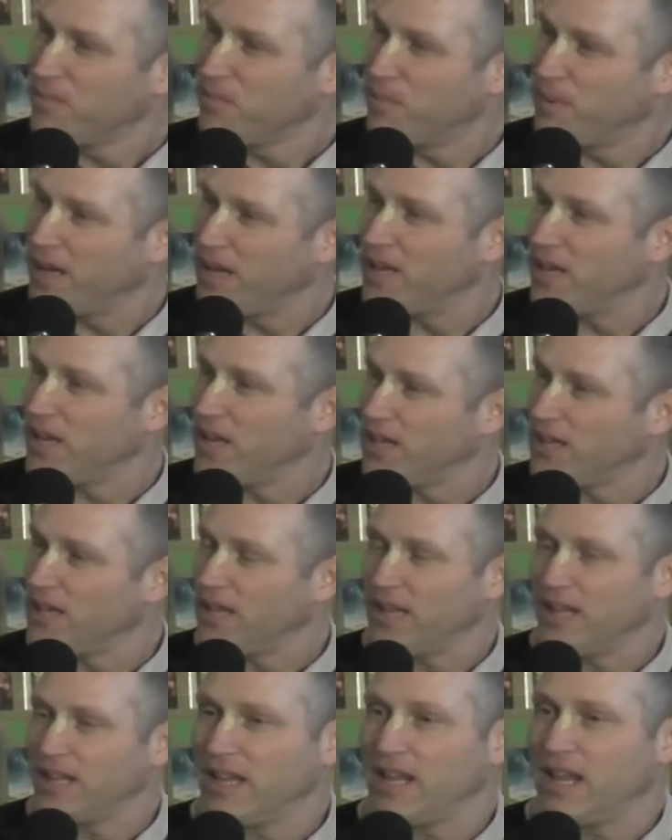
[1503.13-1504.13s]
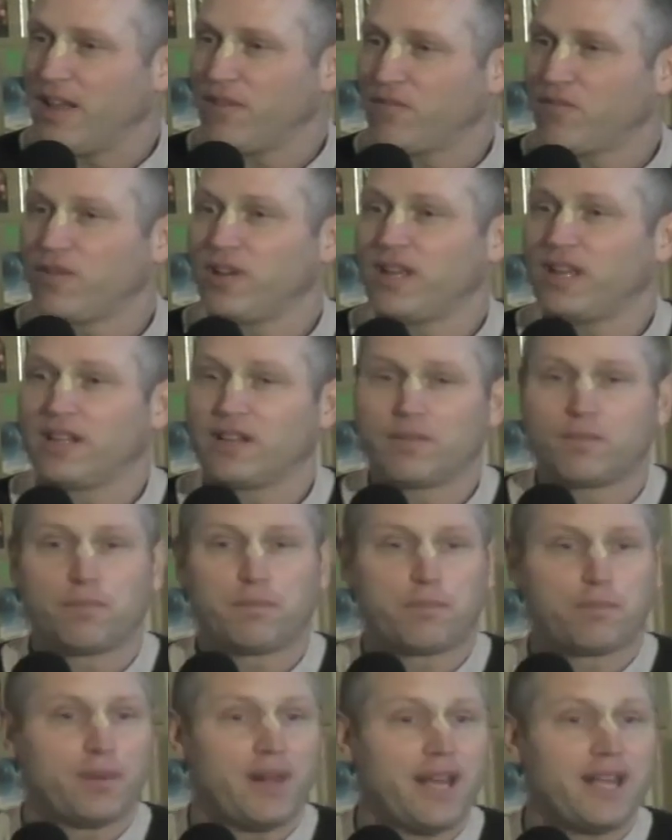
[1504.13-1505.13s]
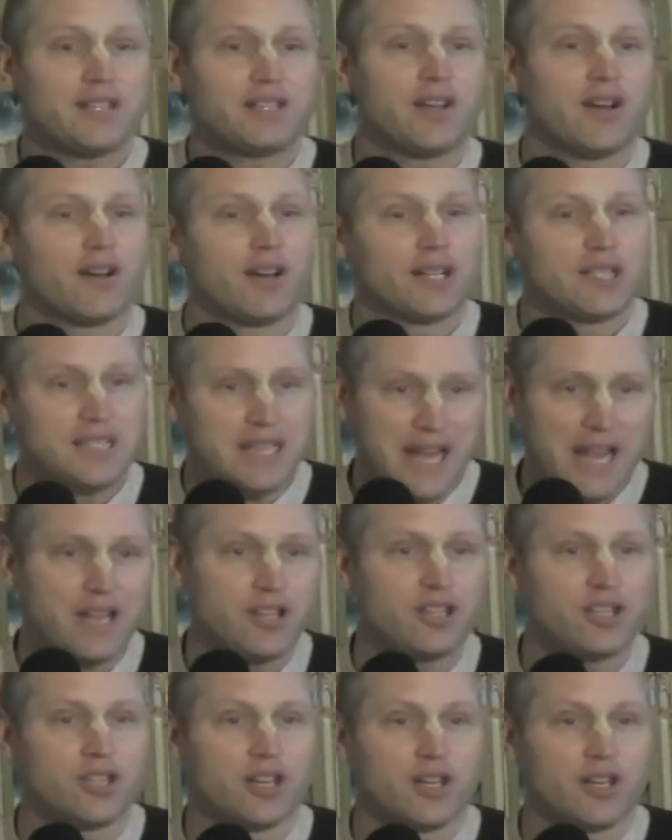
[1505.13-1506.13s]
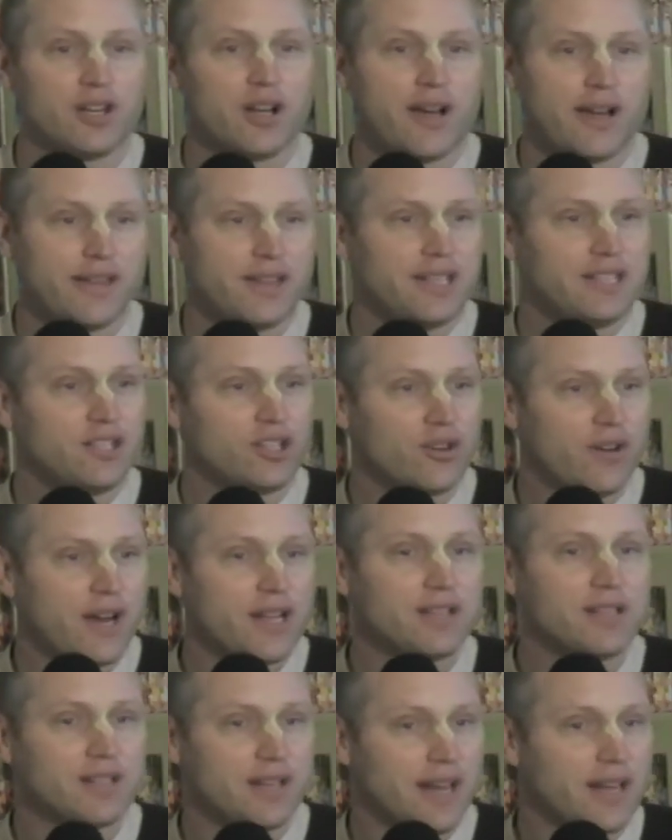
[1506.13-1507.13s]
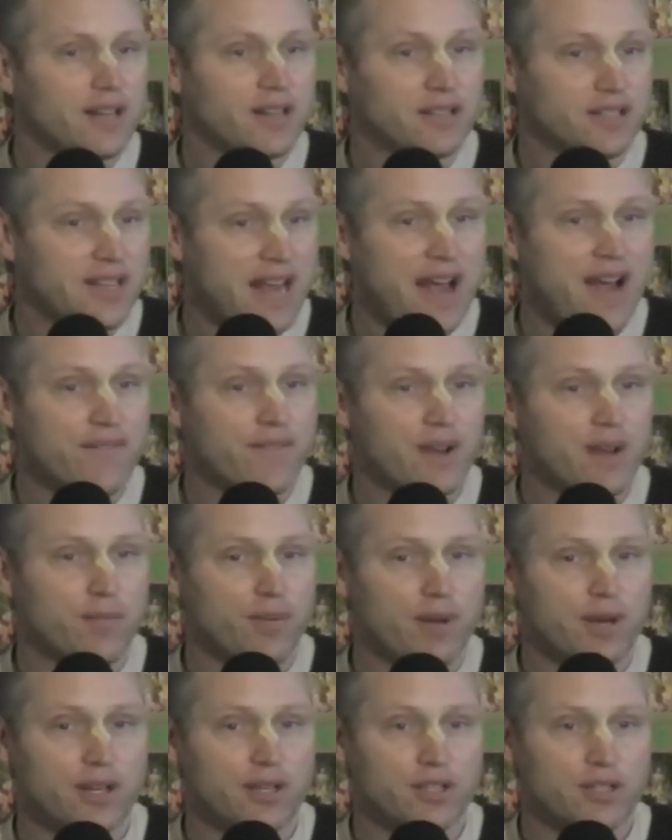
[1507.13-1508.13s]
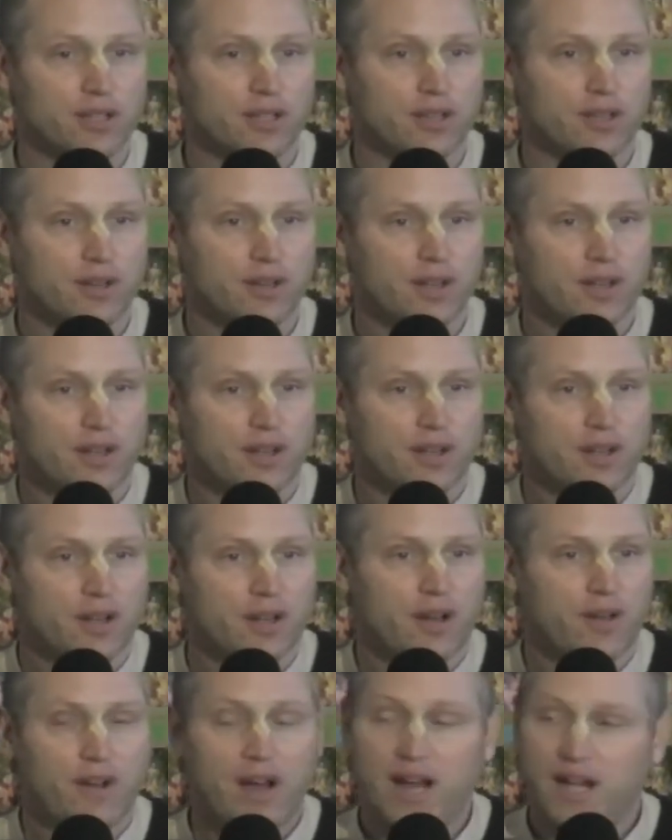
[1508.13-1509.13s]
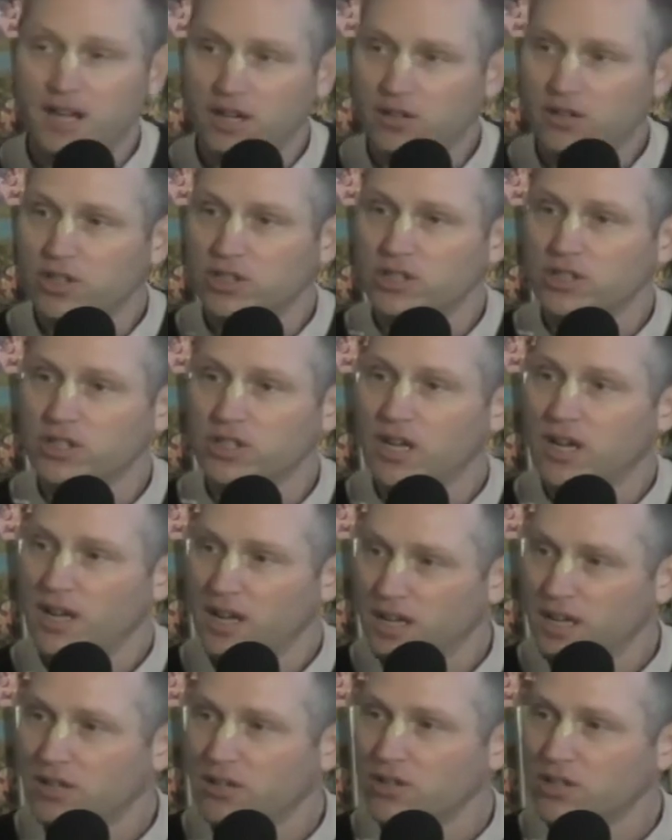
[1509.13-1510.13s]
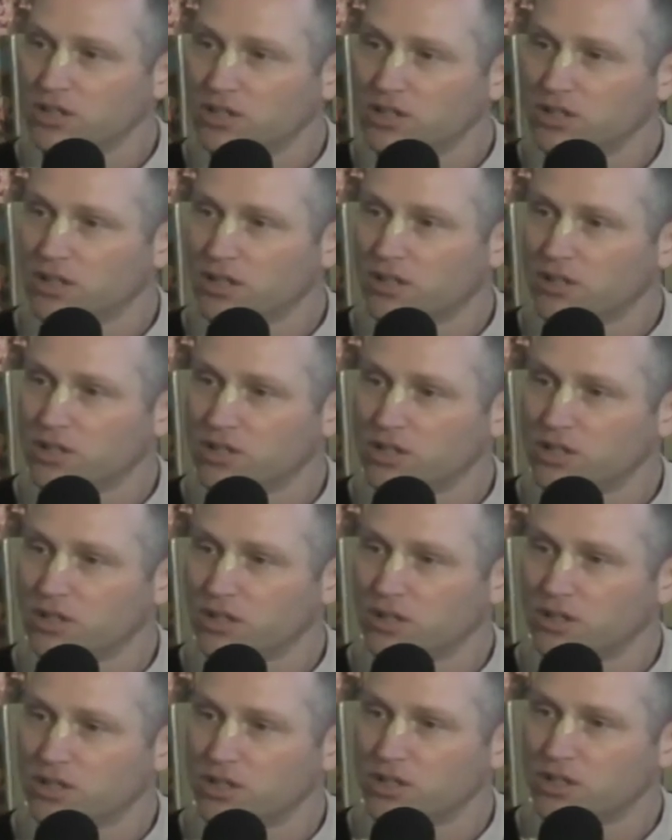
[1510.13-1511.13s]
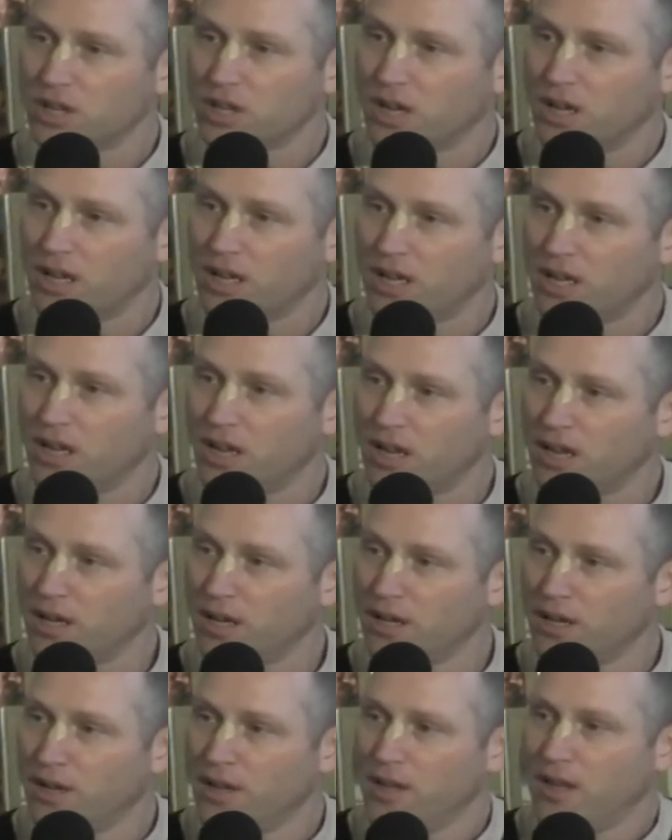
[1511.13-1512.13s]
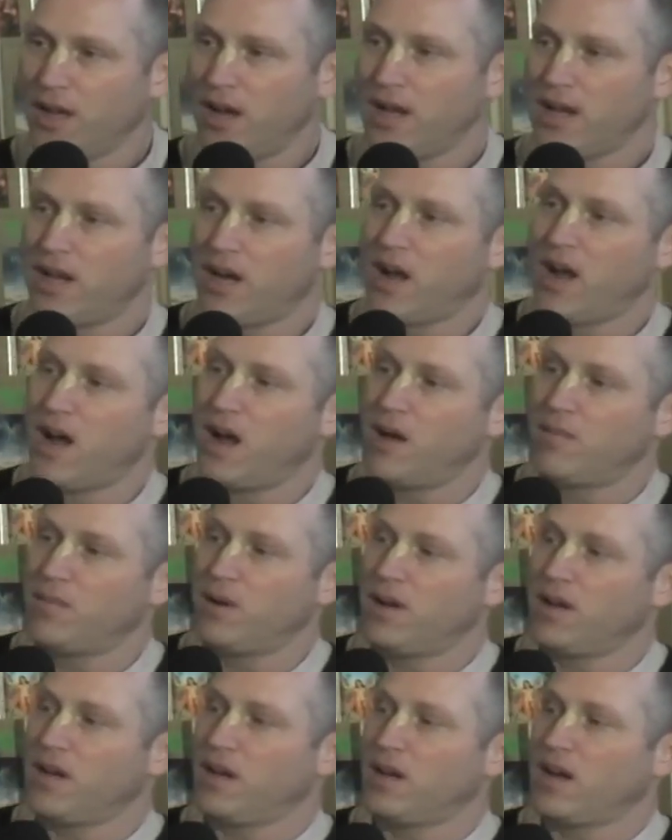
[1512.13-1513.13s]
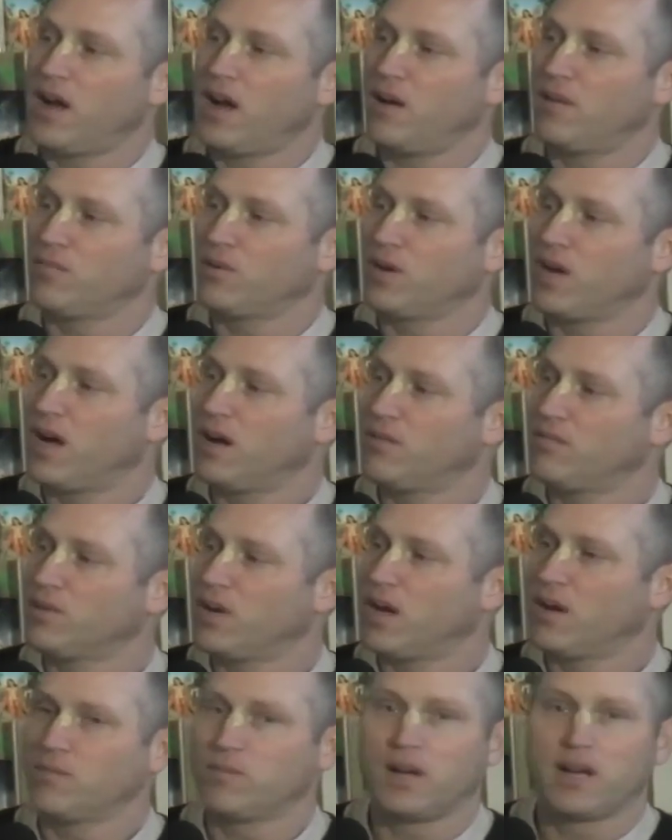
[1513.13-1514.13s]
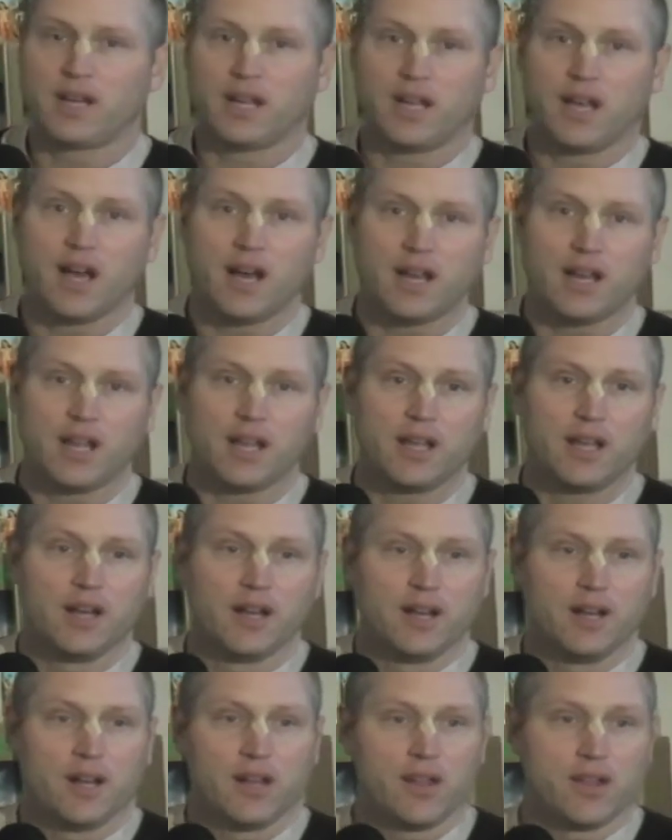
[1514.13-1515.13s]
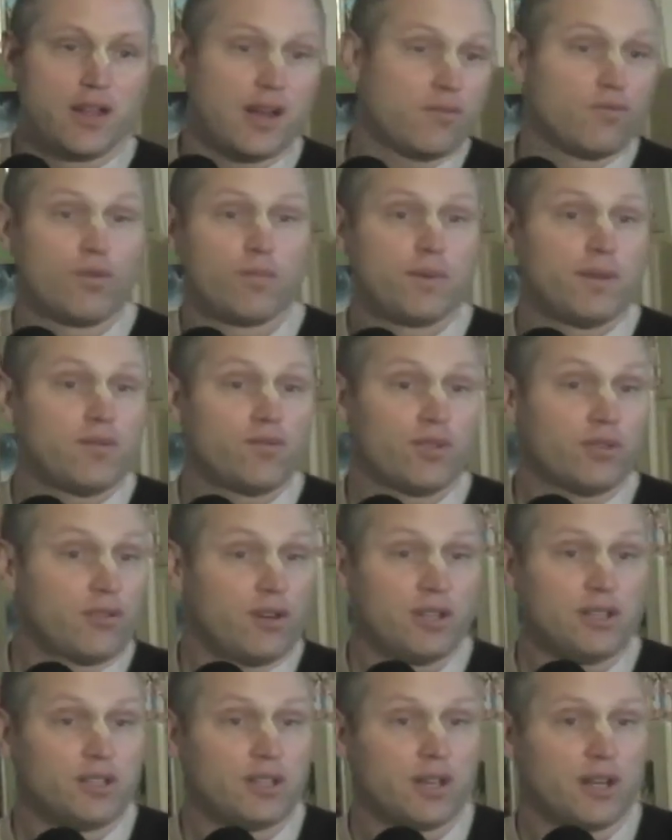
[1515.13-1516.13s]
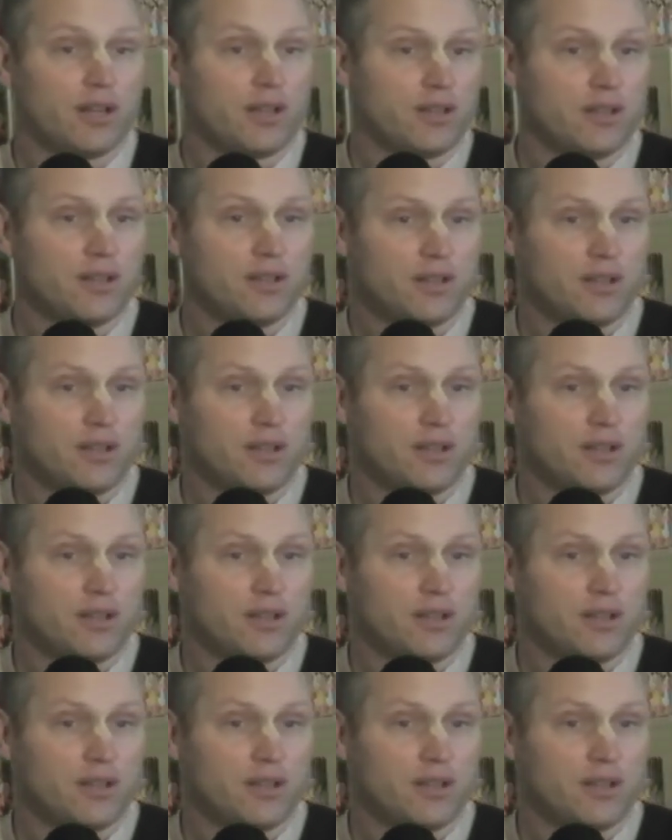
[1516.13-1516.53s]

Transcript: But if we place our attention on the transcendental sound vibration of Hare Krishna, Krishna Krishna, Hare Hare, Hare Ram, Ram Ram, Hare Hare, then we'll be with Krishna